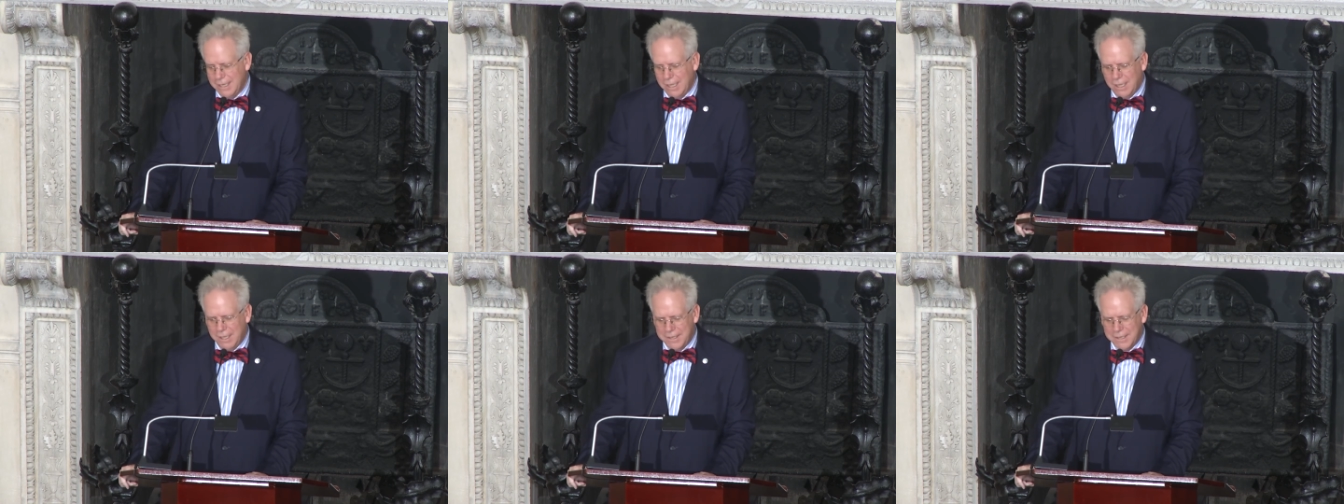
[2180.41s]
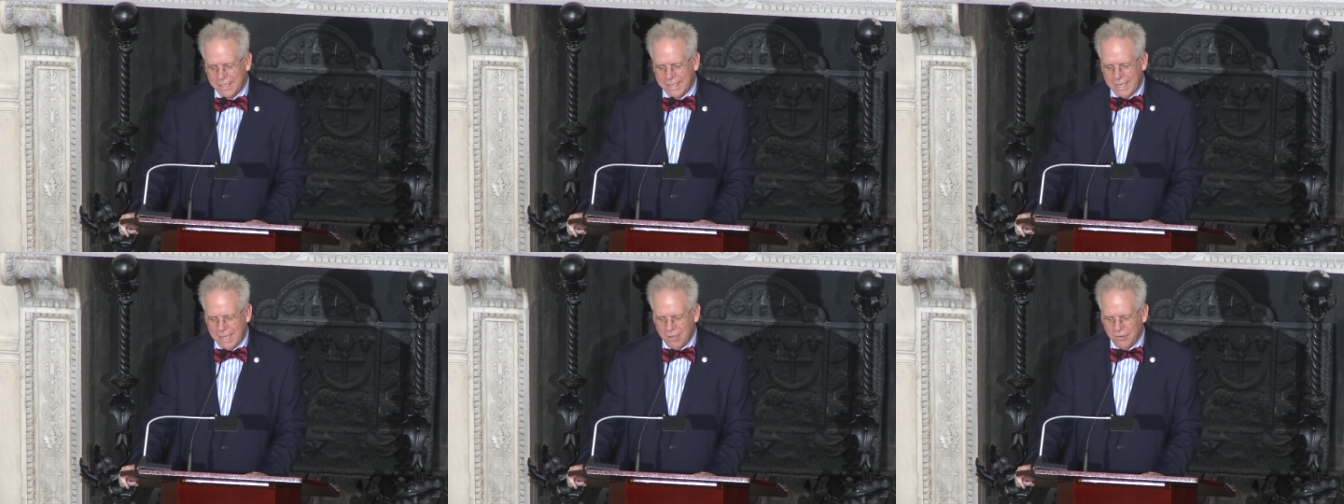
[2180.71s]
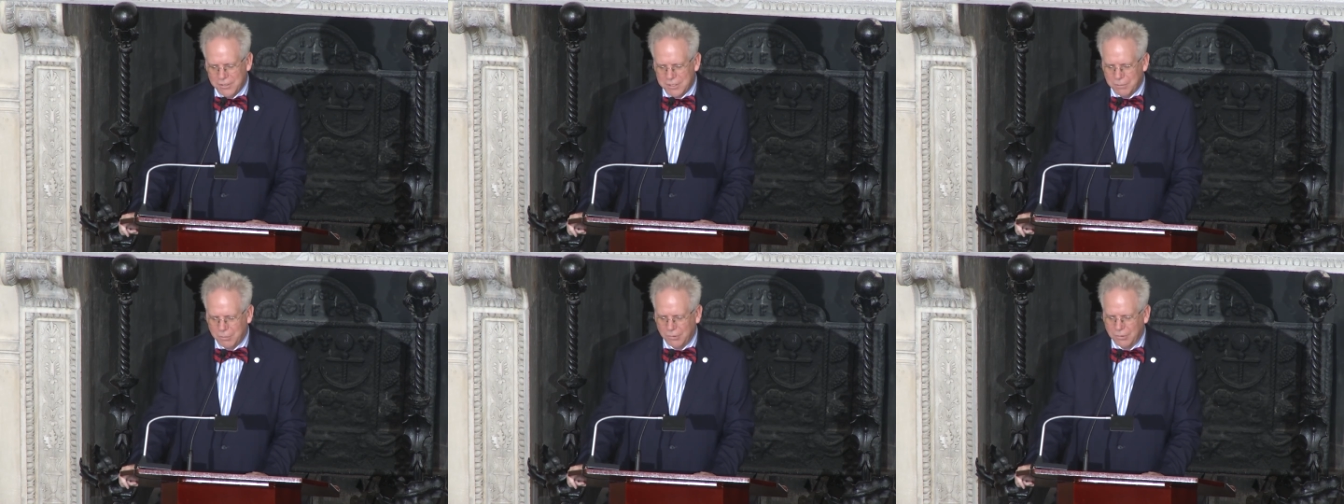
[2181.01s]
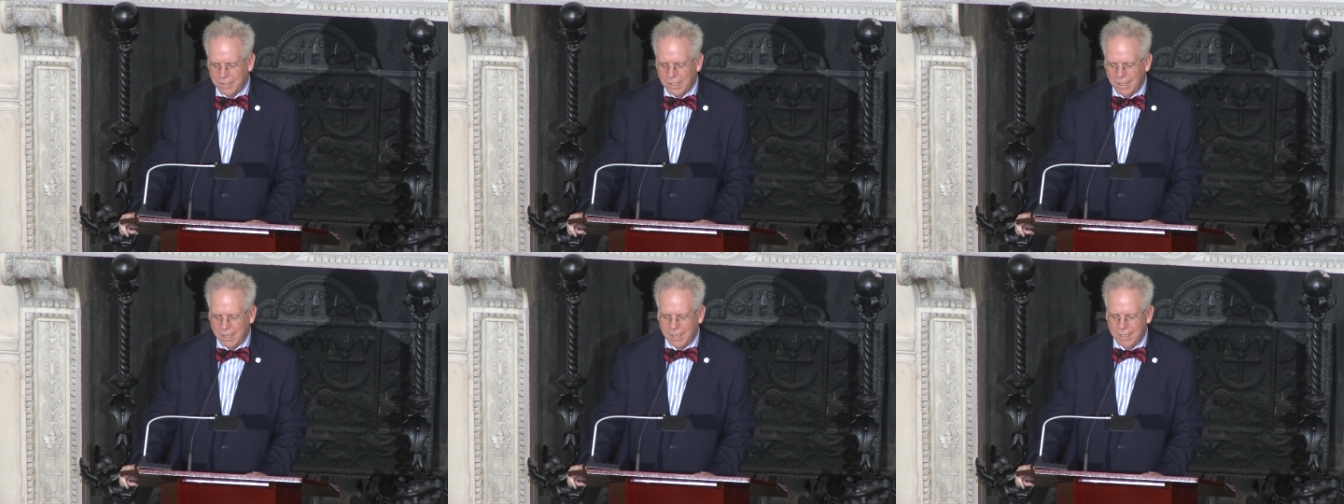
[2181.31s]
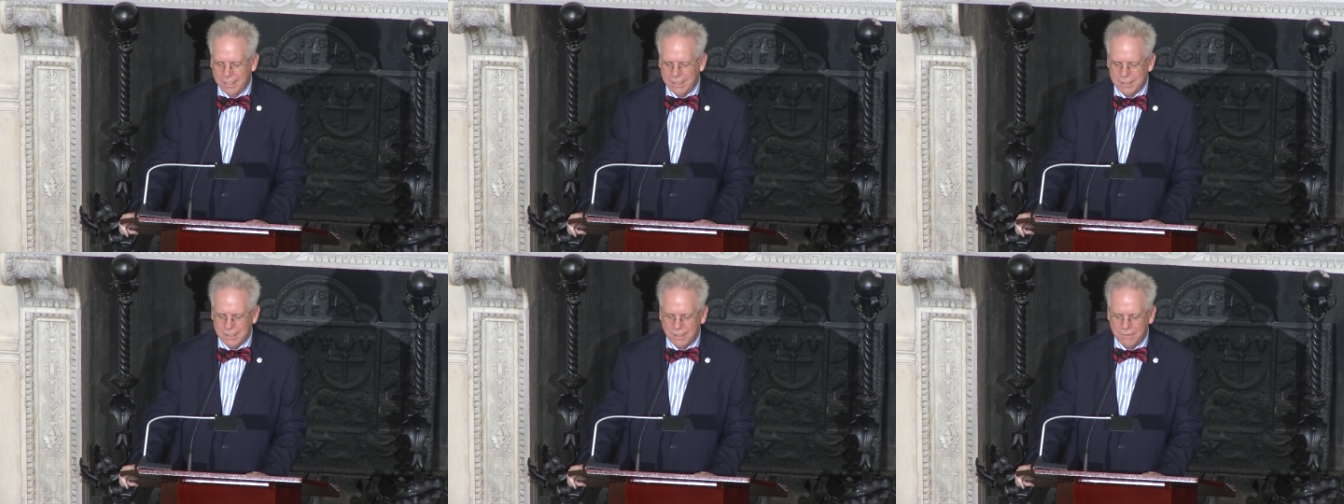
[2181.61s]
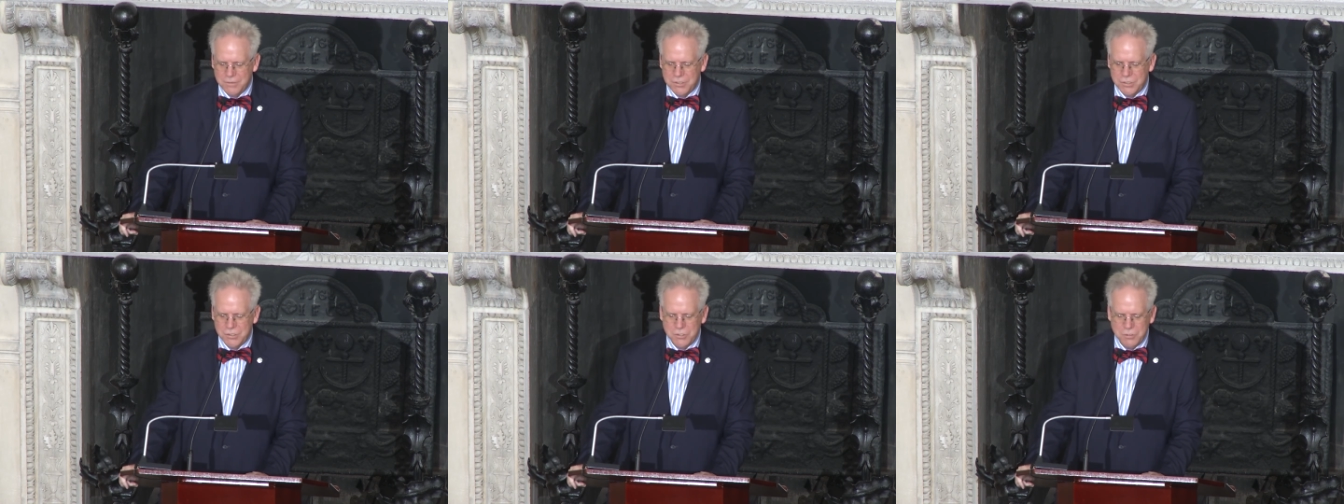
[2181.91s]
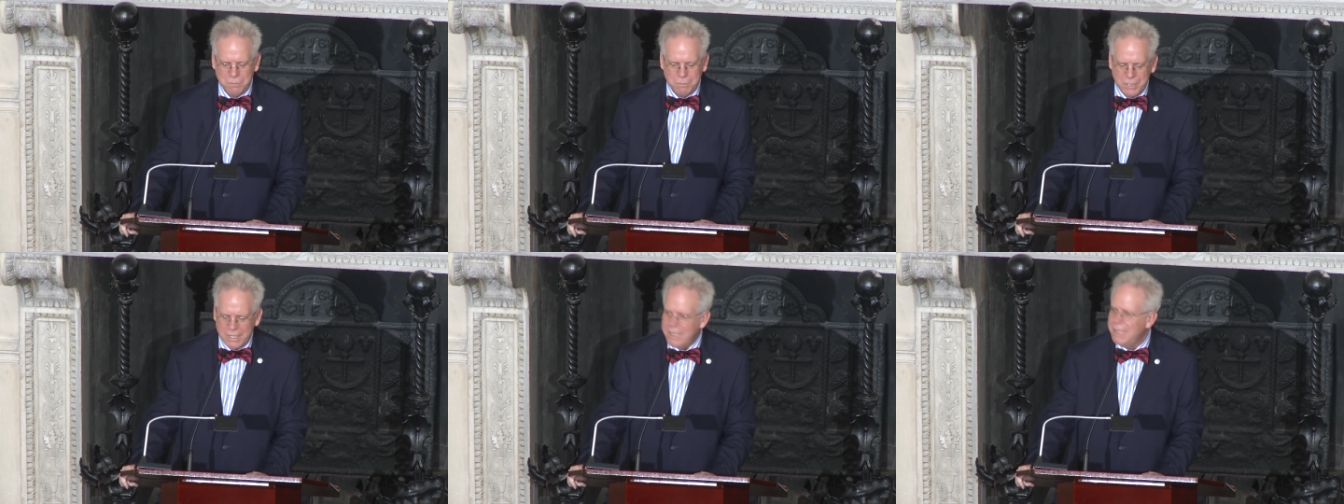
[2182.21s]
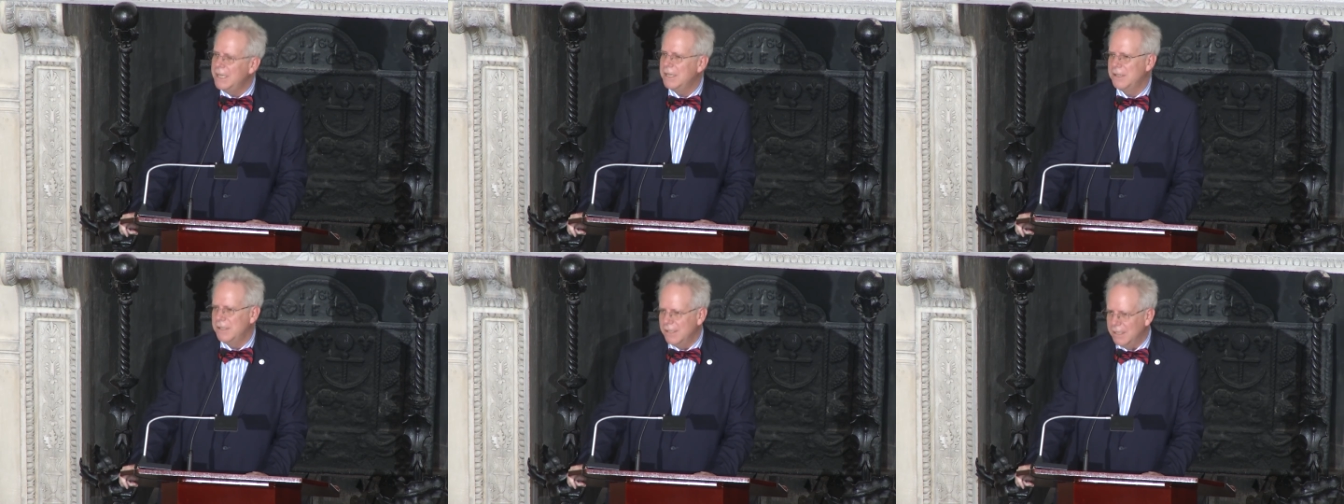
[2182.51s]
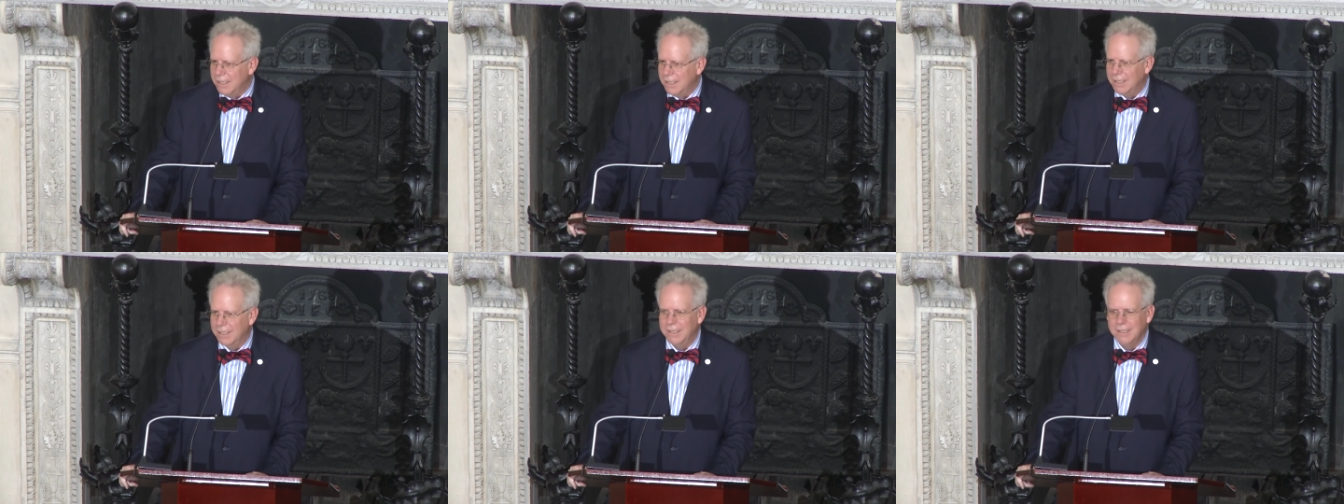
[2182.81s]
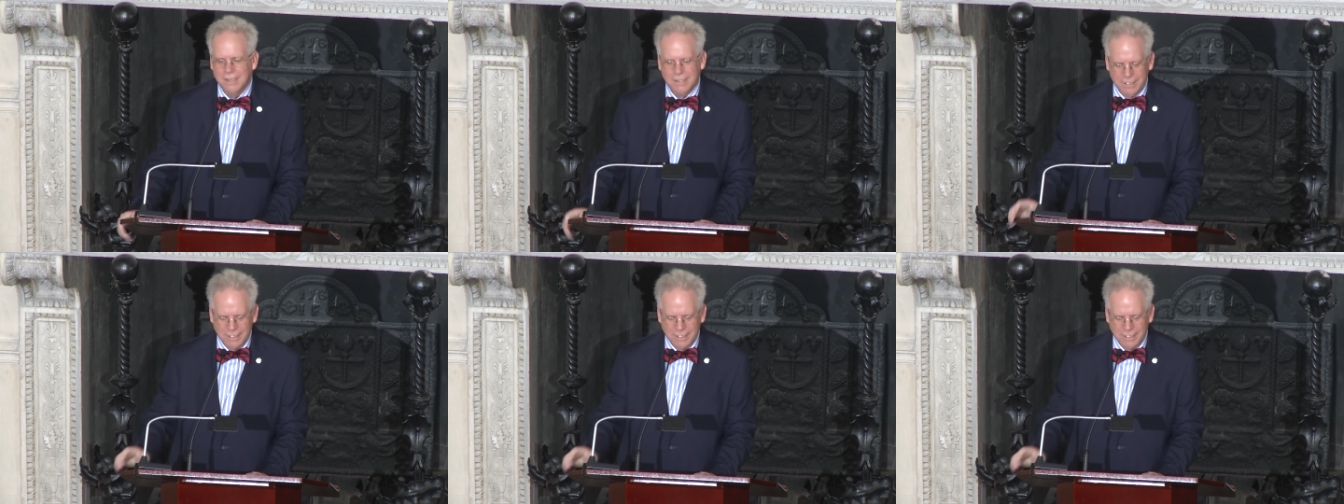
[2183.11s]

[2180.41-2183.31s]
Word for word: unaccountable kind of stupidity